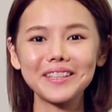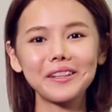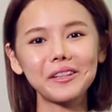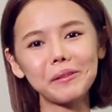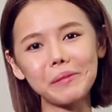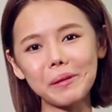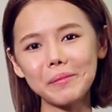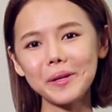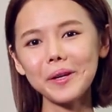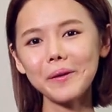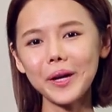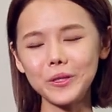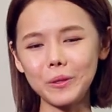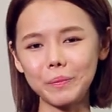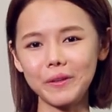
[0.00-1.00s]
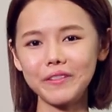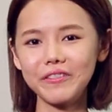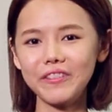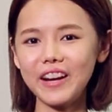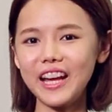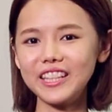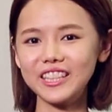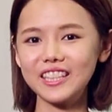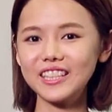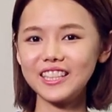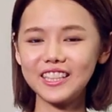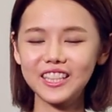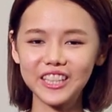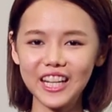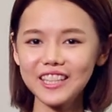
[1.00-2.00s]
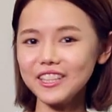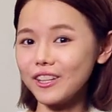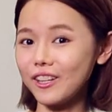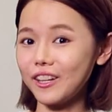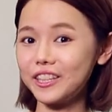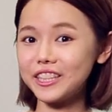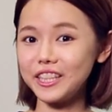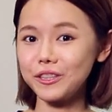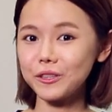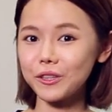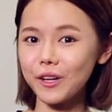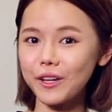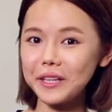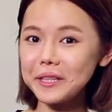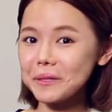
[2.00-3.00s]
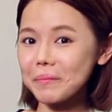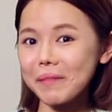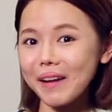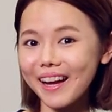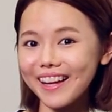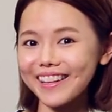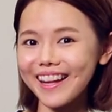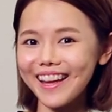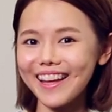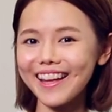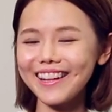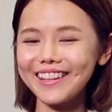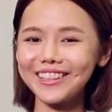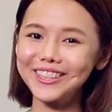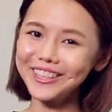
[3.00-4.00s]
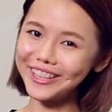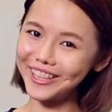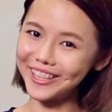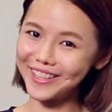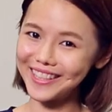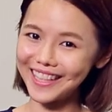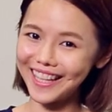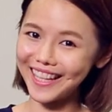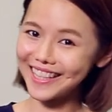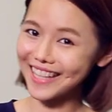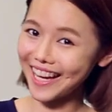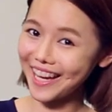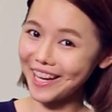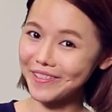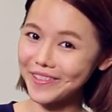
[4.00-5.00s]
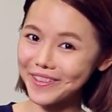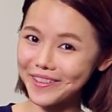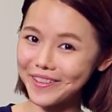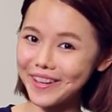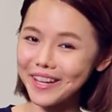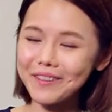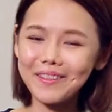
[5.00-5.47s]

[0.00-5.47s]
so the Maybelline White Superfresh is just launched in store this month and the good news is I have three